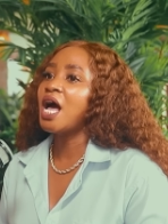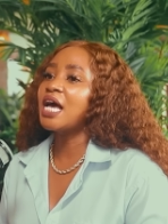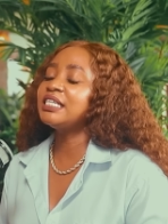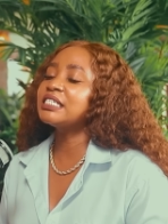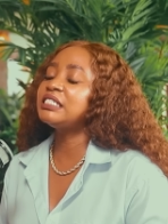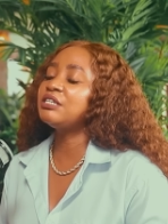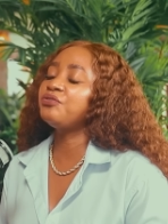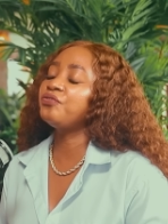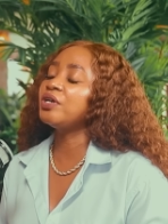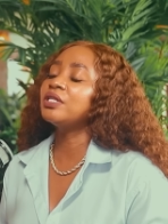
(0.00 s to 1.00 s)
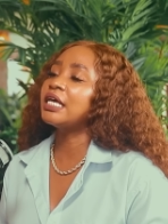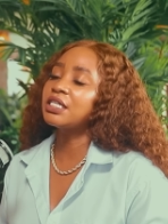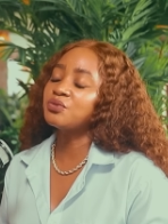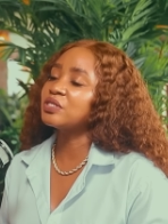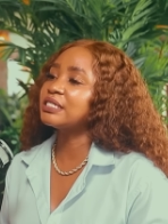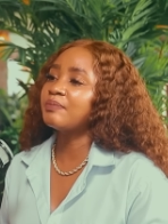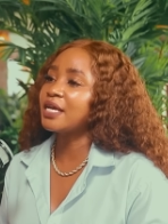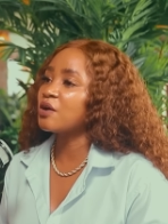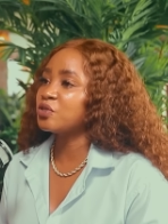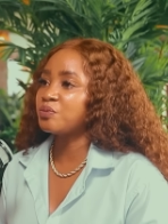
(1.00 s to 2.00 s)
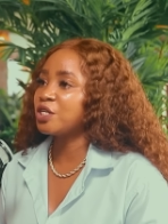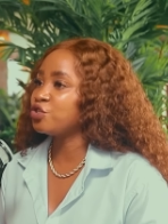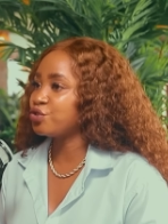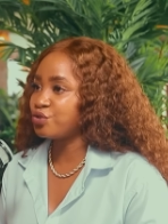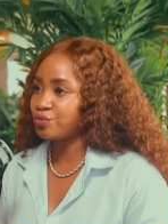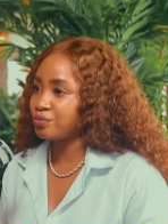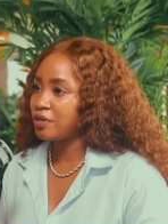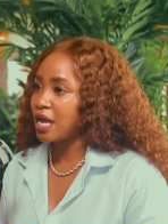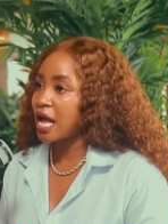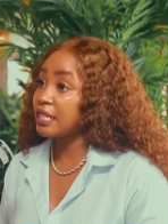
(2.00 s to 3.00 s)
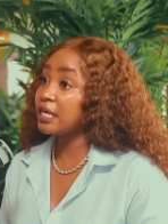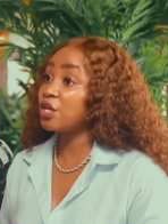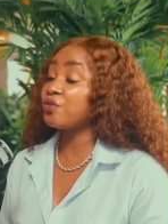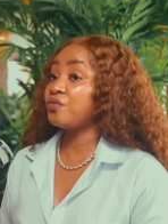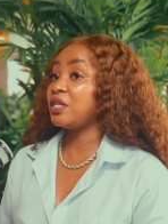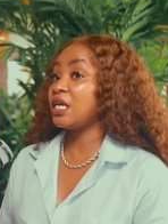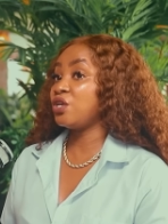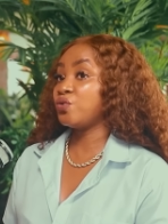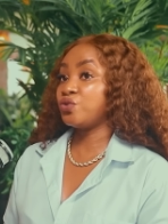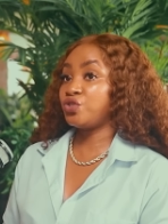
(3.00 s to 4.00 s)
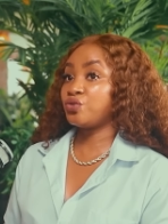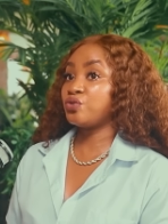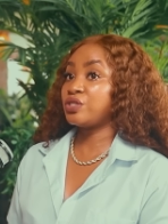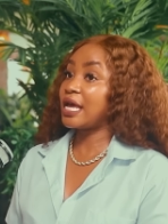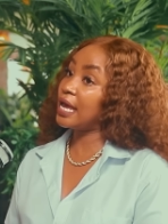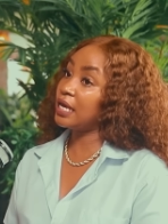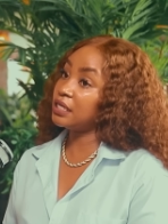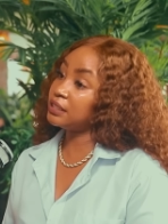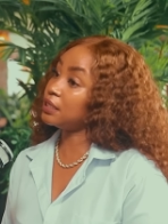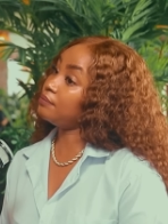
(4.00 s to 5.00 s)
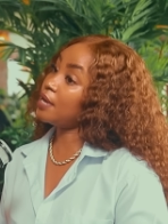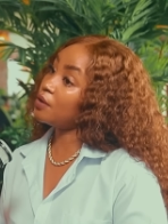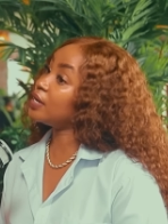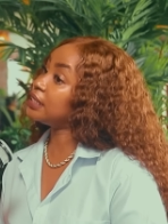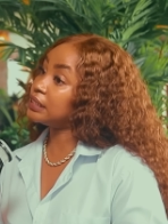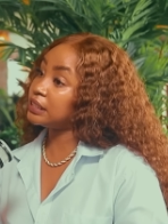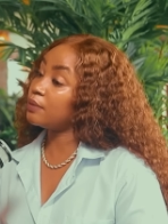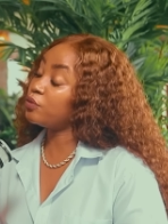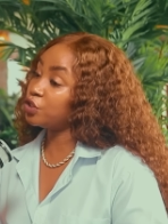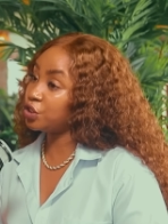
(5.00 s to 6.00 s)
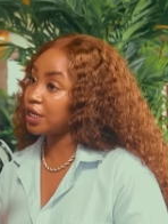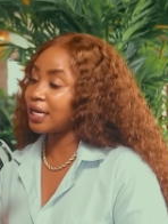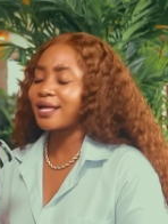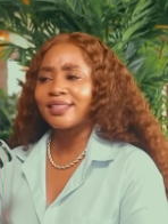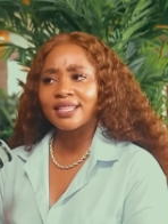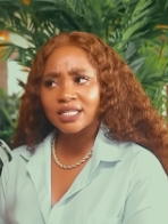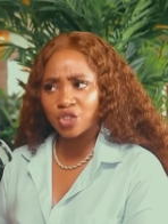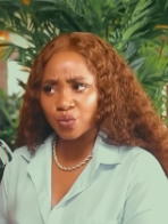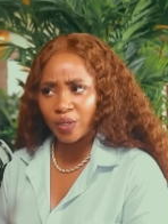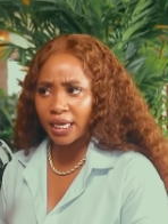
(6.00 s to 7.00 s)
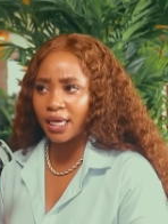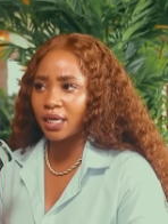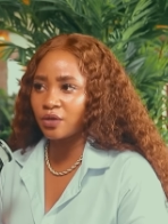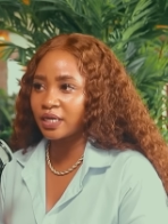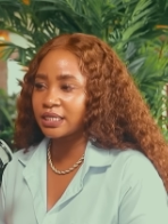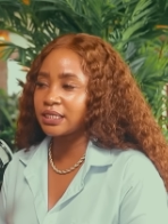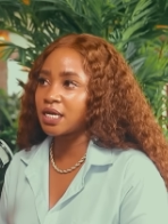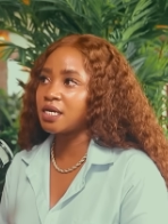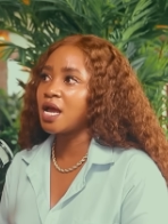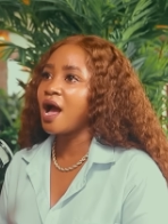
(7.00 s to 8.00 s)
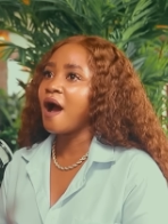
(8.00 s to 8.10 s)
I just didn't feel like it was something I was meant to do. At the end of the day, you could choose, hey, I want a stable check. That's okay. You understand?